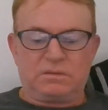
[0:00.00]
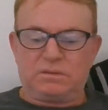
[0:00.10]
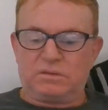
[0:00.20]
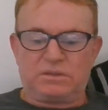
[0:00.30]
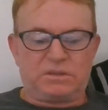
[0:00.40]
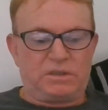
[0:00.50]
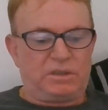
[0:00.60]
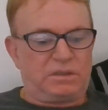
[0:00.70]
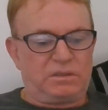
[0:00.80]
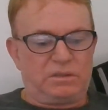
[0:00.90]

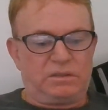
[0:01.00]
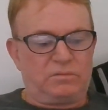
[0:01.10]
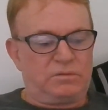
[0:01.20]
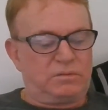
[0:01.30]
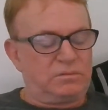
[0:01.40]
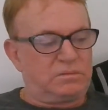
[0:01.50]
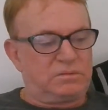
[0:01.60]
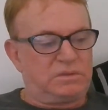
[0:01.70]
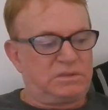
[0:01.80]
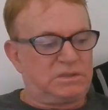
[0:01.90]
Seek and you will
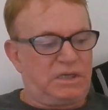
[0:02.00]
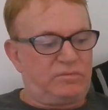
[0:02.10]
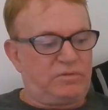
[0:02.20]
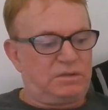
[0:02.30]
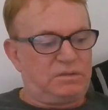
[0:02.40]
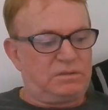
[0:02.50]
discover.